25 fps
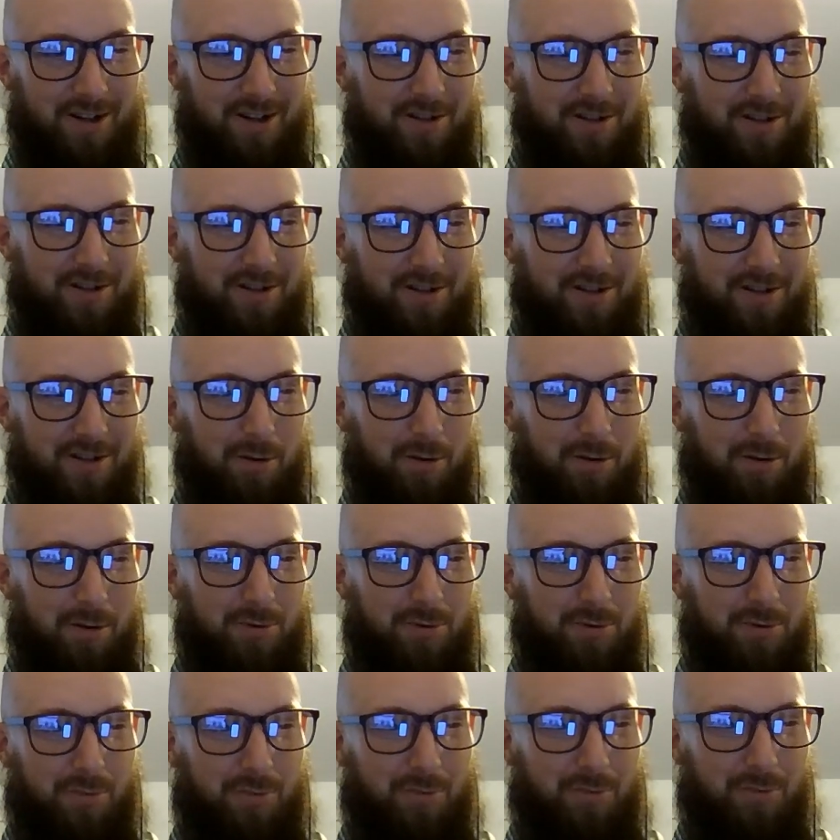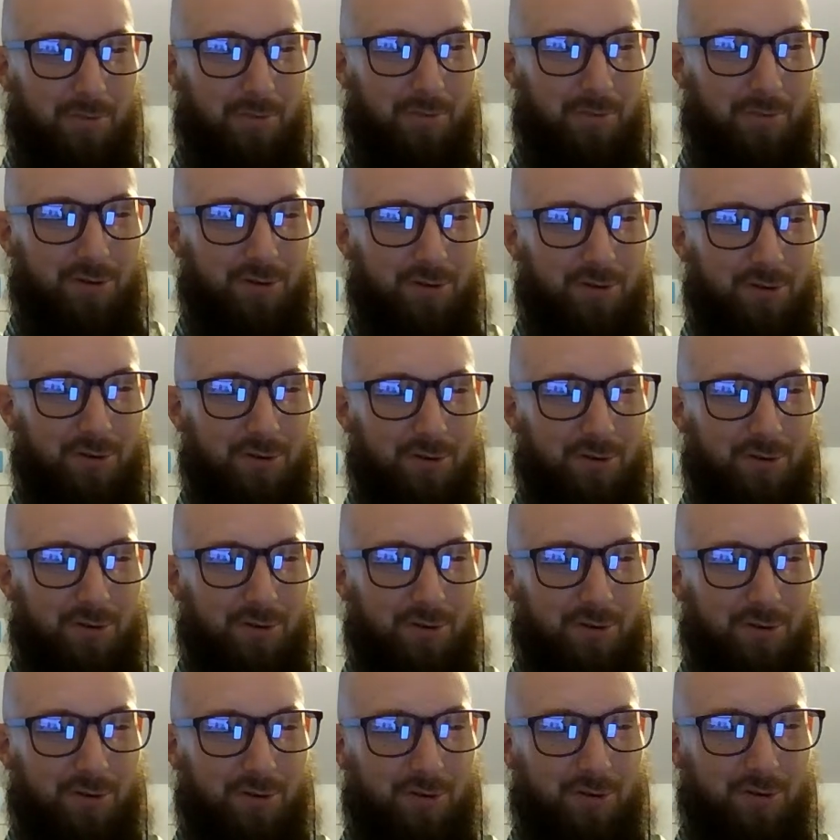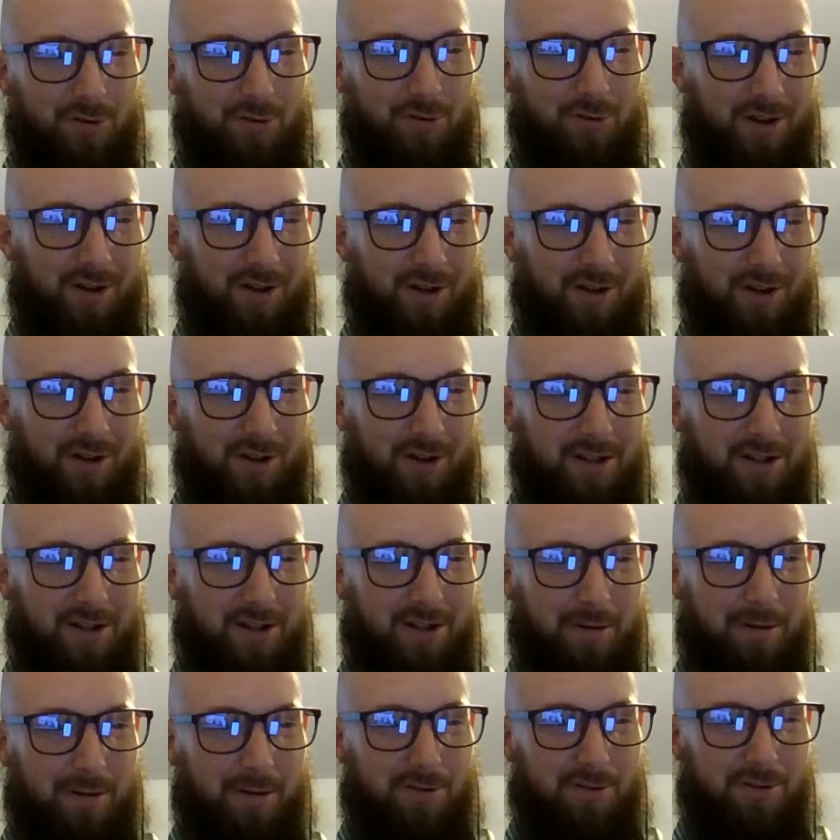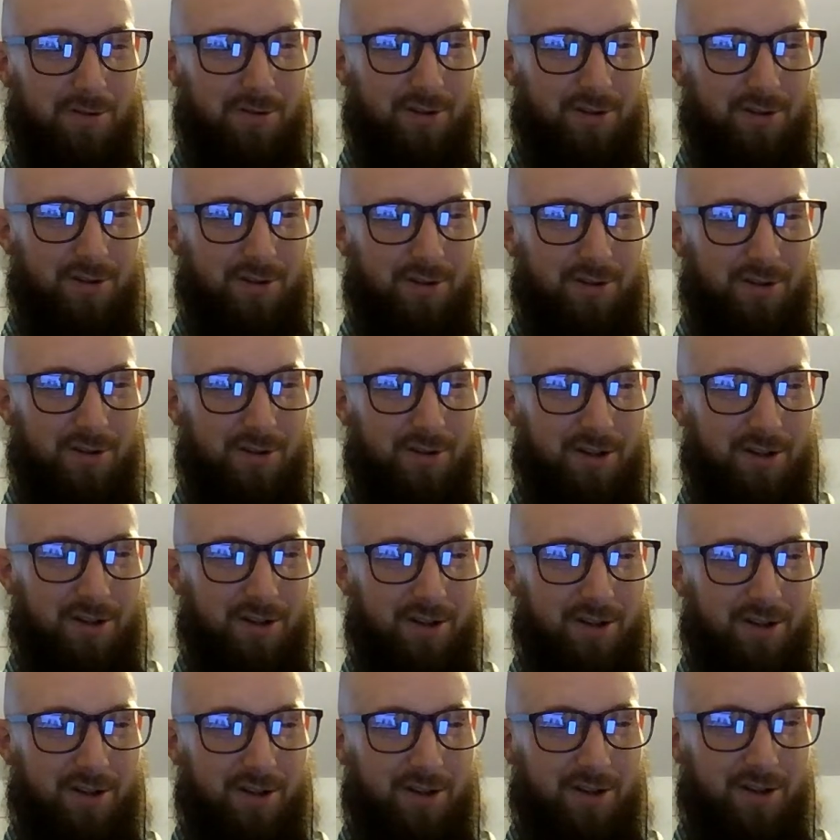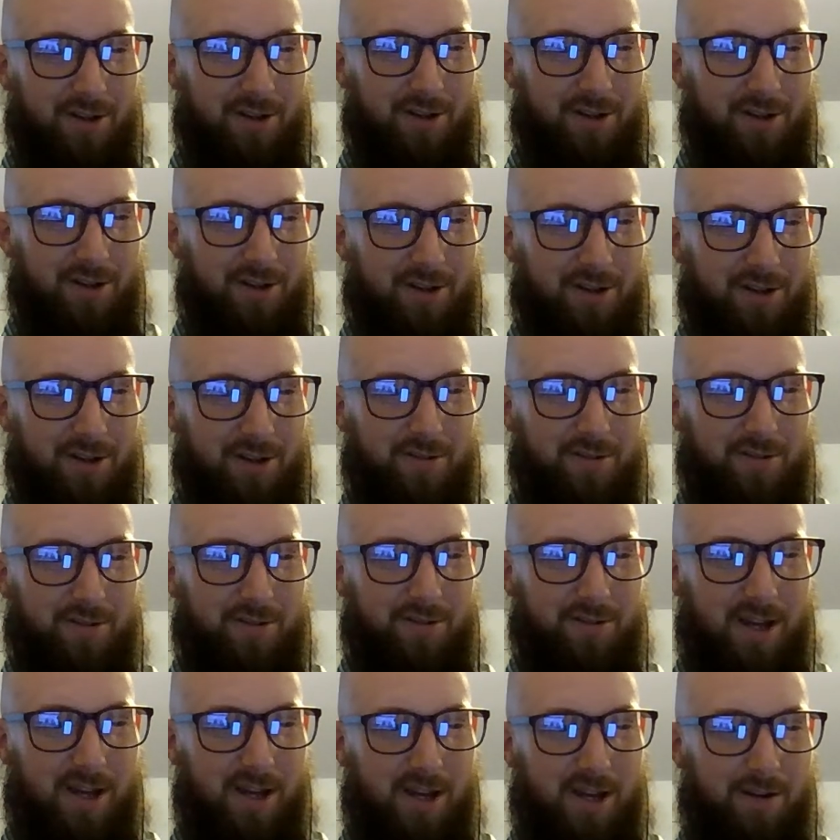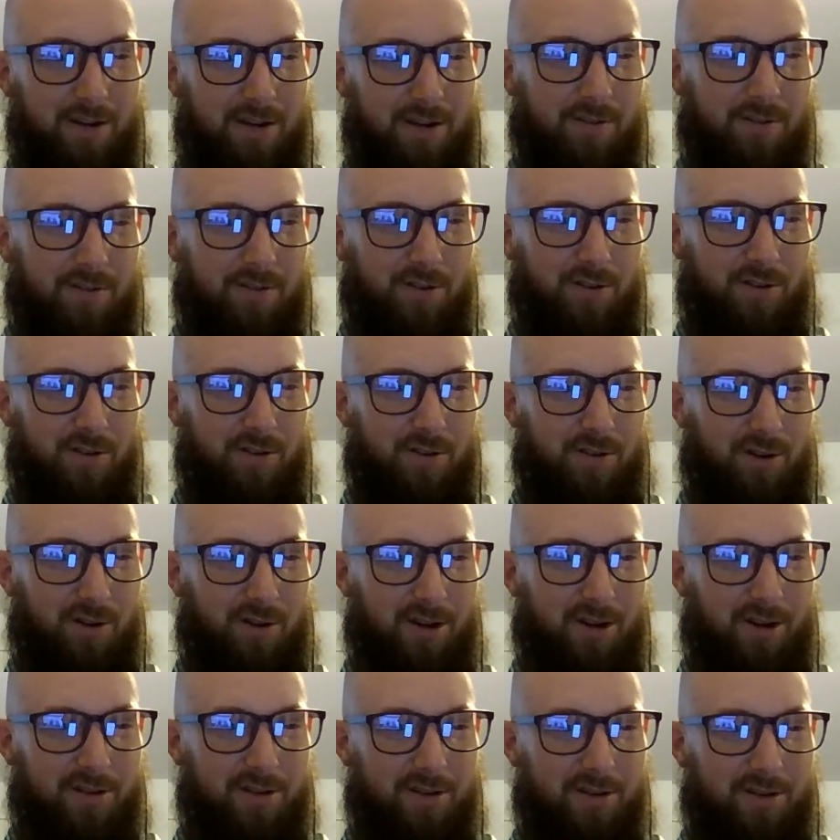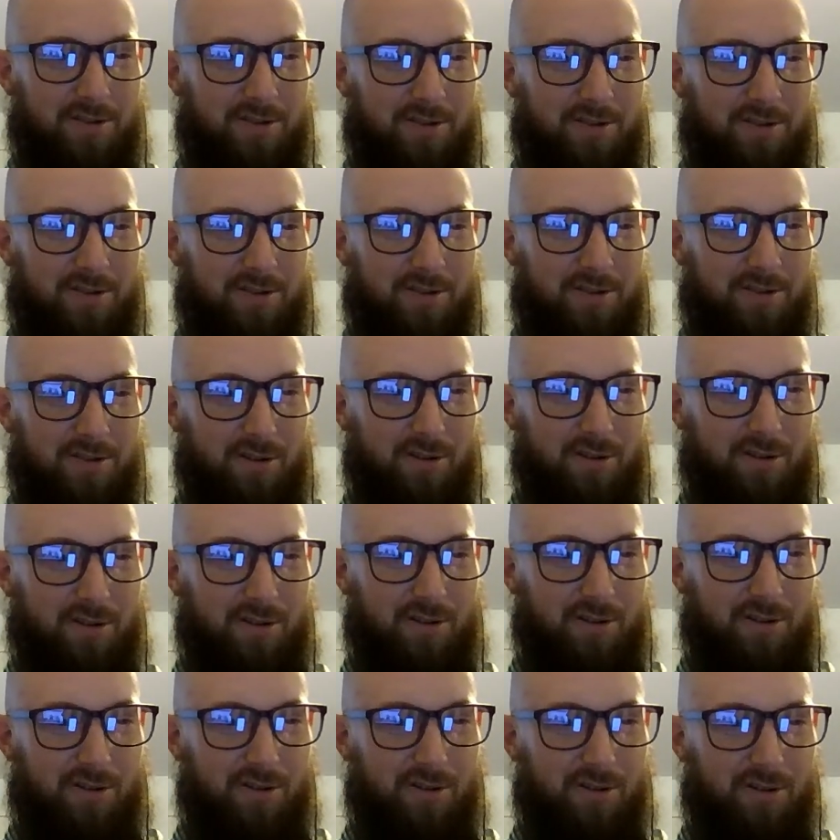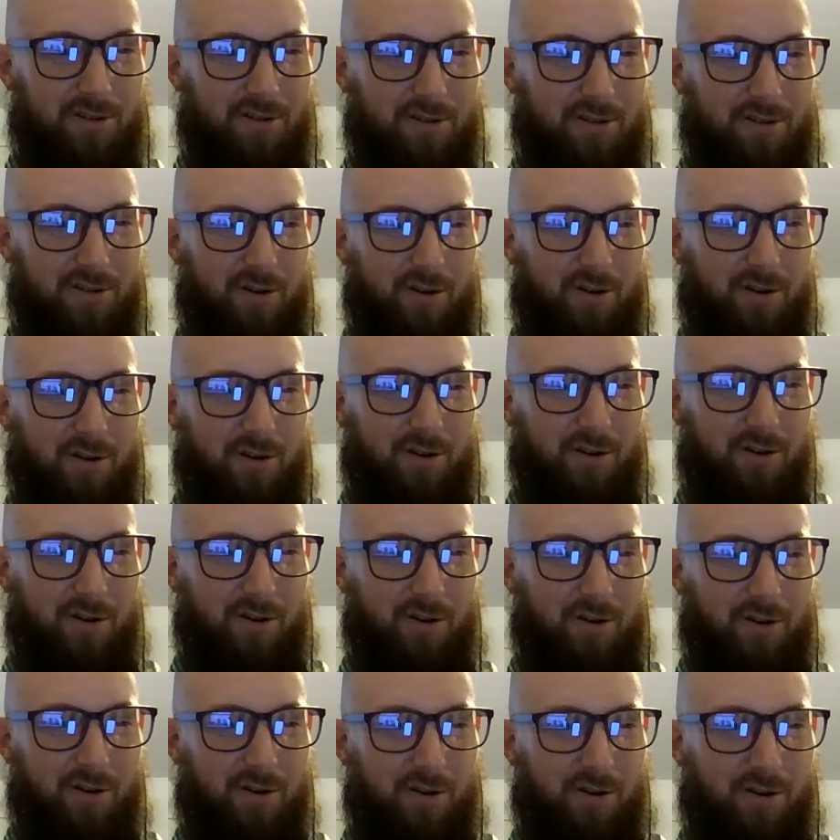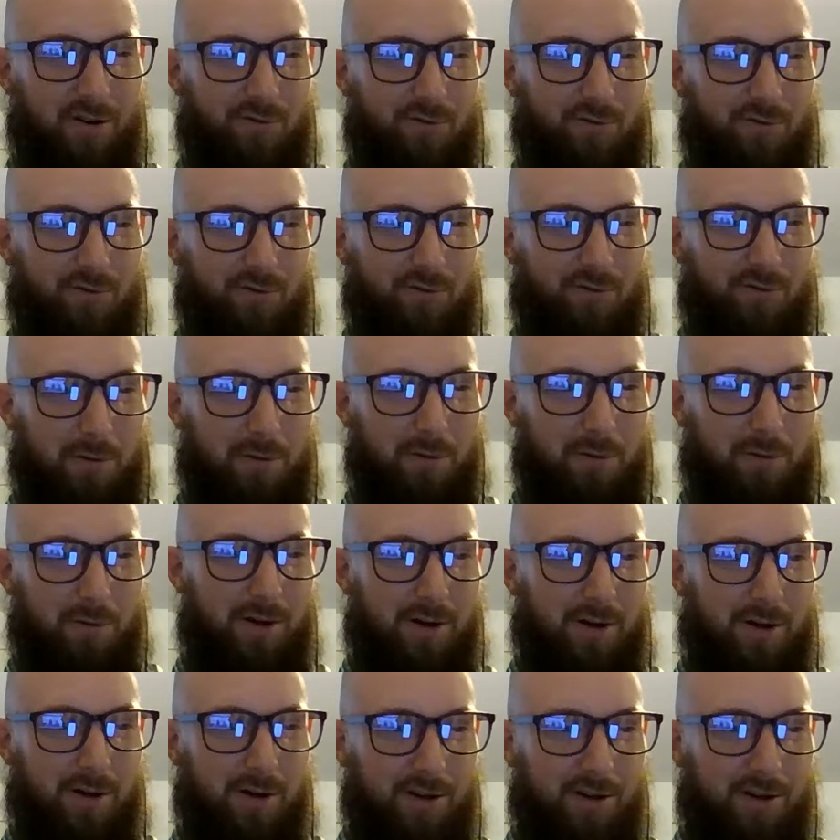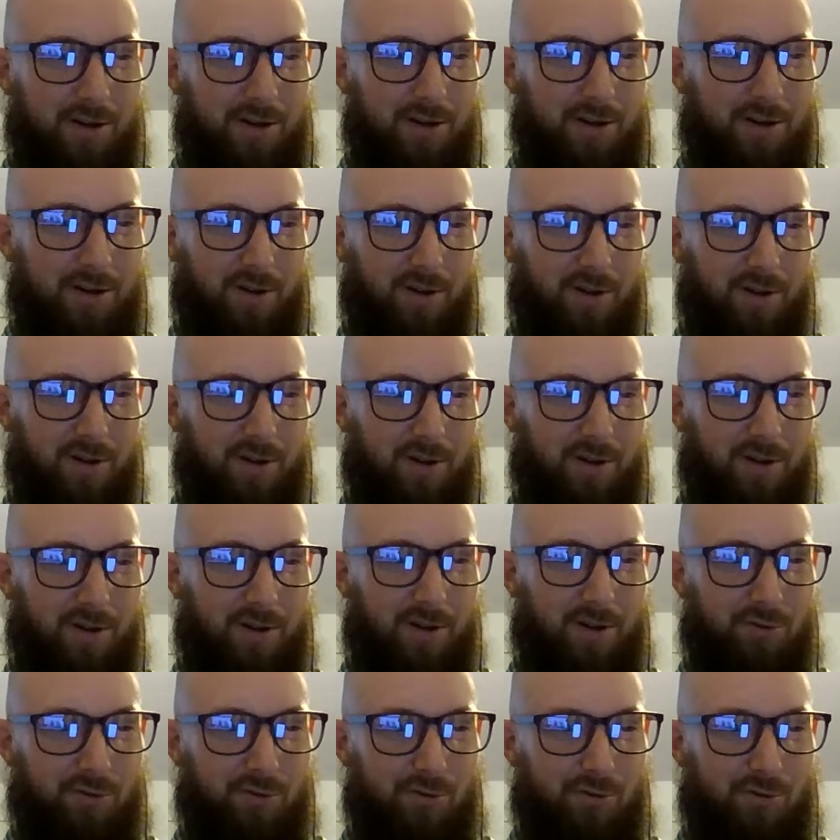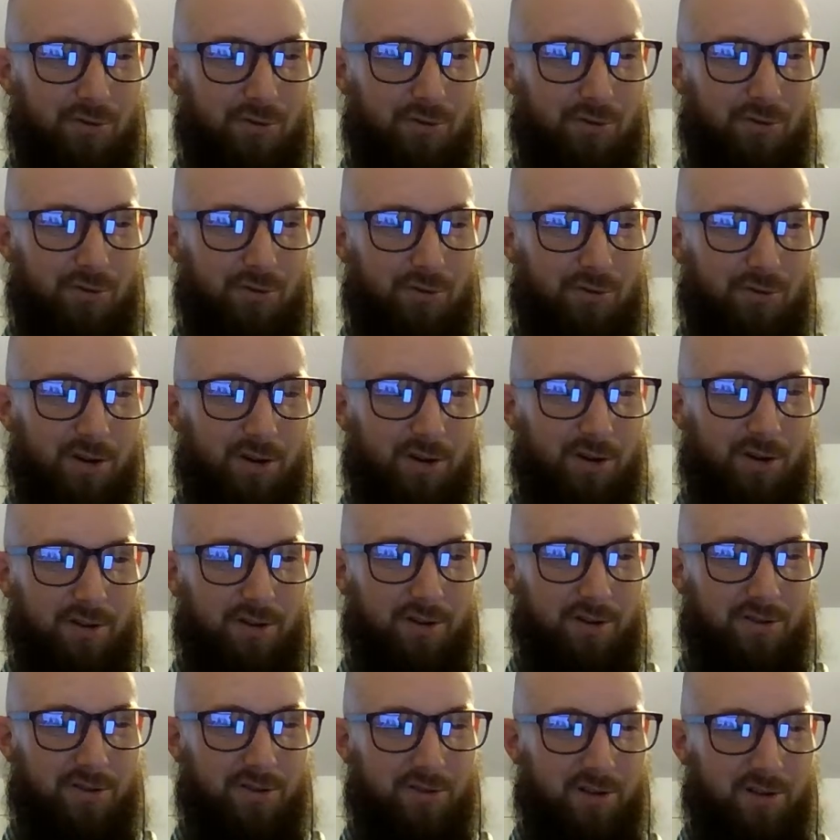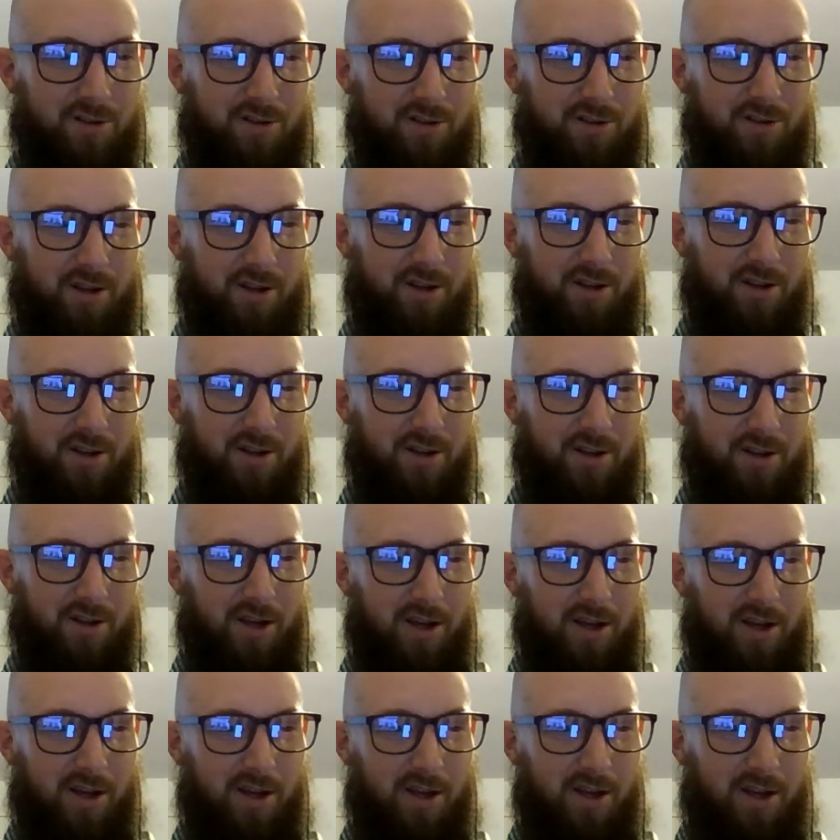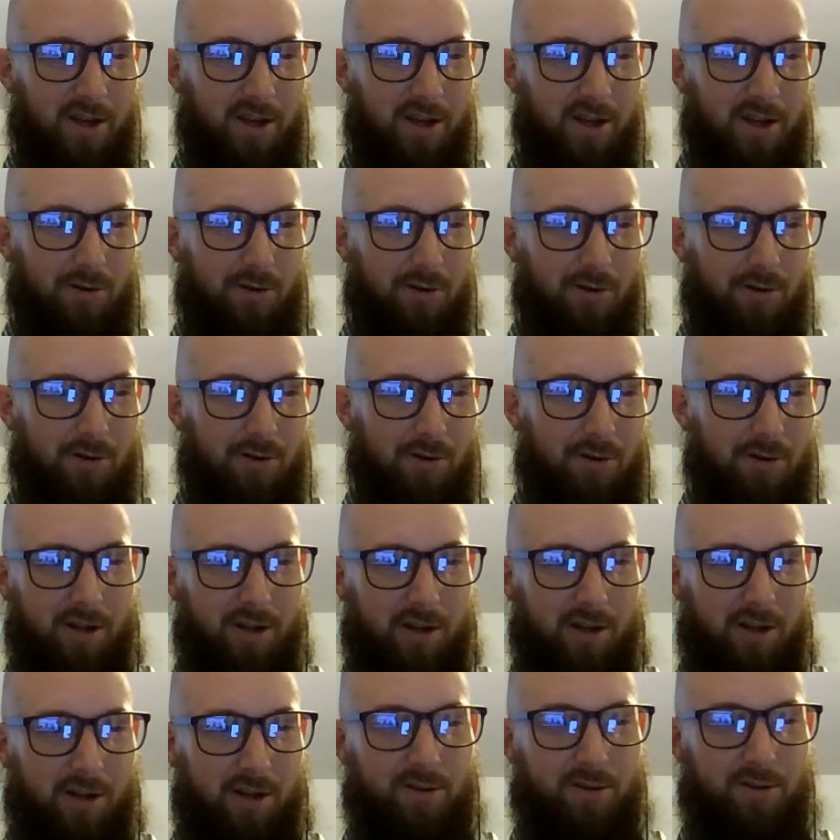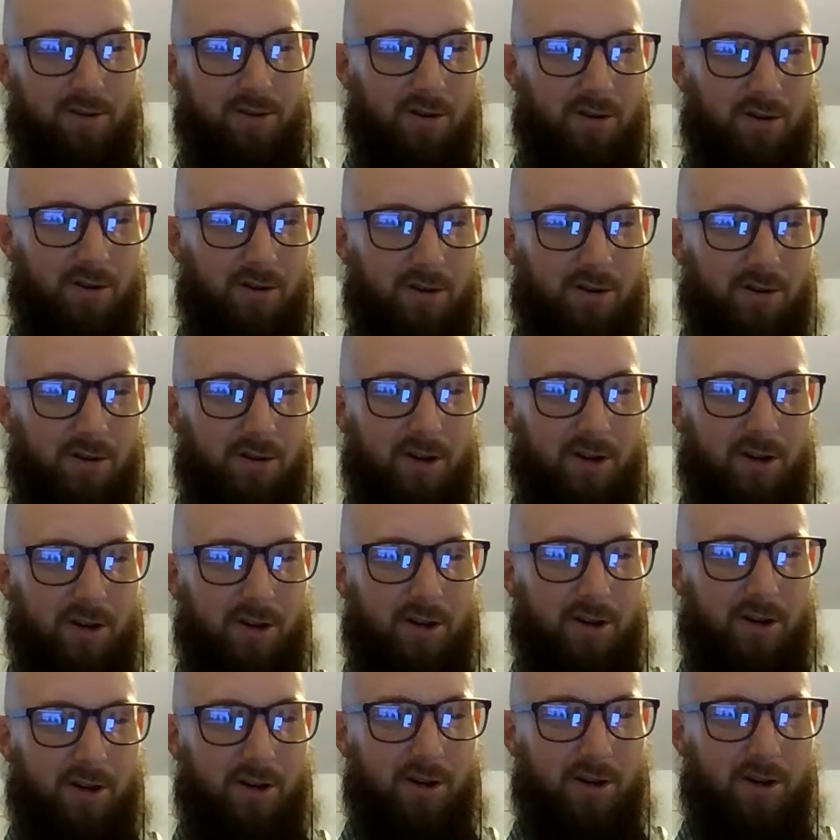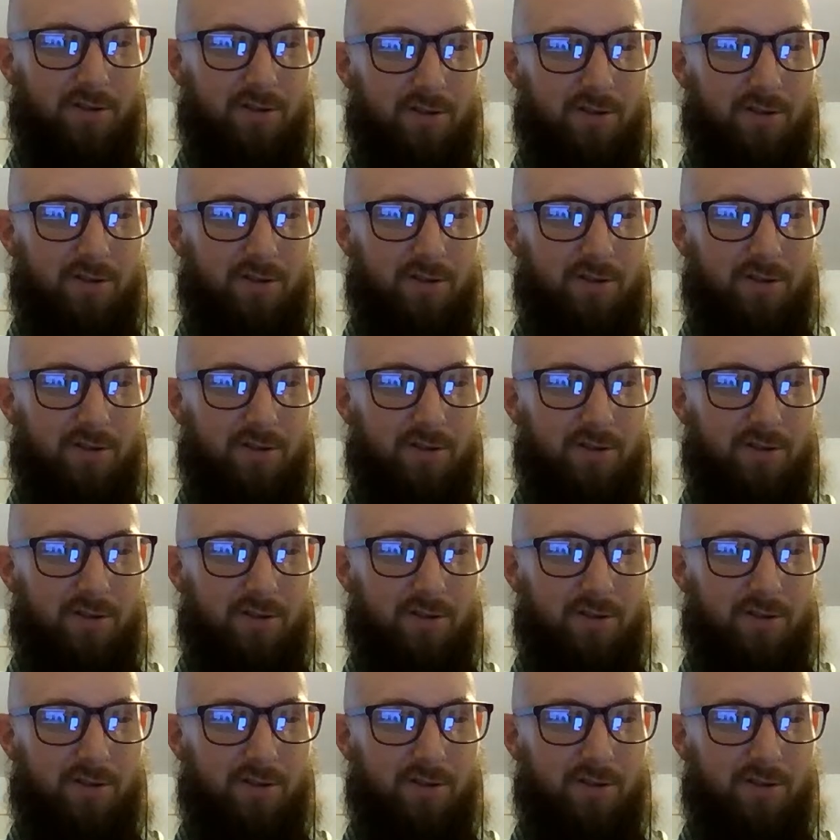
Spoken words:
So, Bongino, he claims Zelensky could have saved the United States a lot of drama by defending Donald Trump vigorously and loudly during his